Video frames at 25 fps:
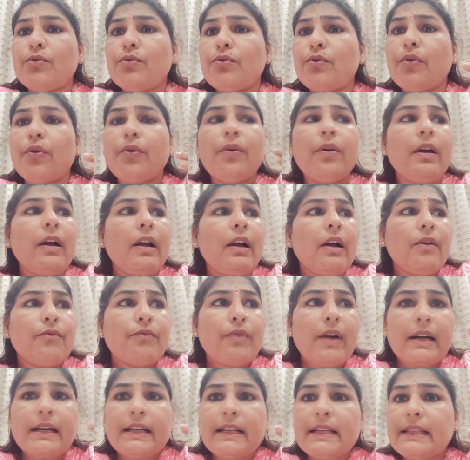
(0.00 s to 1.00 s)
know
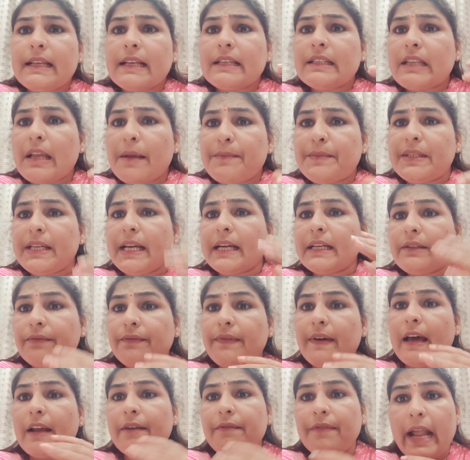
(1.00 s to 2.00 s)
what is the subject,
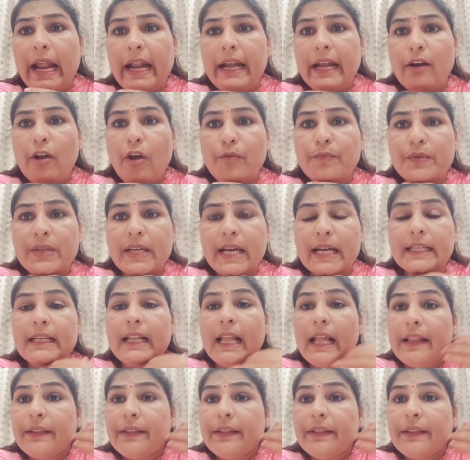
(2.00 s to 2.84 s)
verb and object,